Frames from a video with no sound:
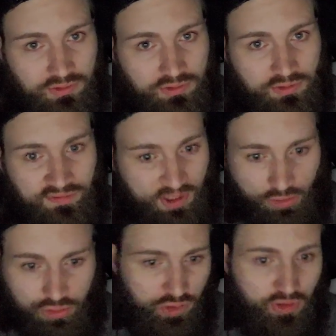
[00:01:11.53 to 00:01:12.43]
If
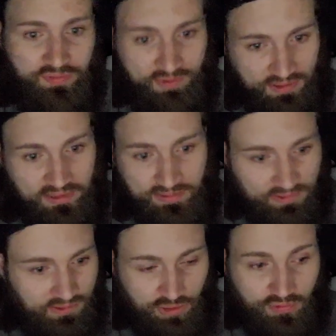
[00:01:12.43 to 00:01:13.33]
Derek could
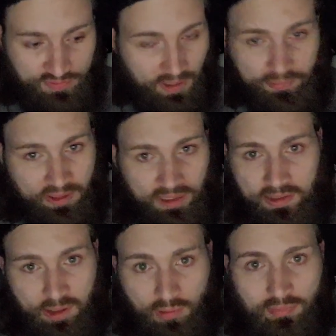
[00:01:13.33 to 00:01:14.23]
have kept
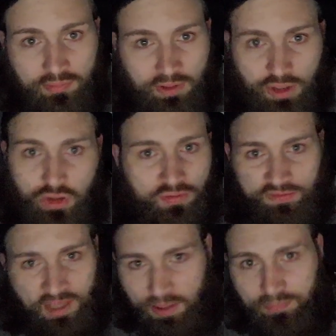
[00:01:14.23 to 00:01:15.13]
getting up, he could
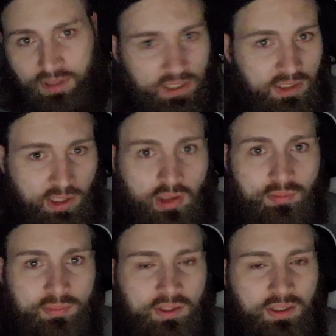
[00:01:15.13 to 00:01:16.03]
have kept getting
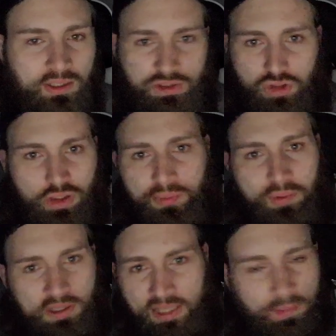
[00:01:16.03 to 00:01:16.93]
up, Sergey
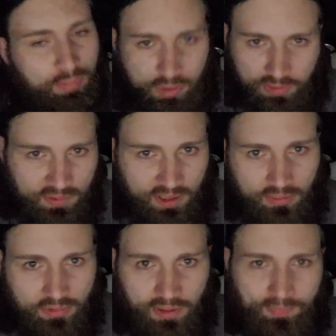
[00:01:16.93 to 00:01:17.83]
would have kept putting him
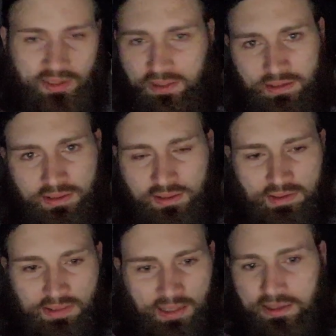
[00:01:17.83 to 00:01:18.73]
down. I mean,
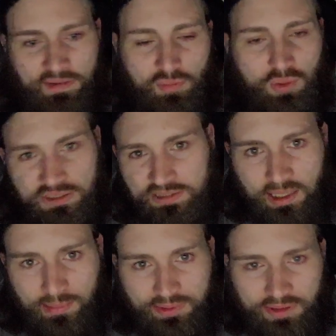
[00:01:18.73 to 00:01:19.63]
that never would have stopped.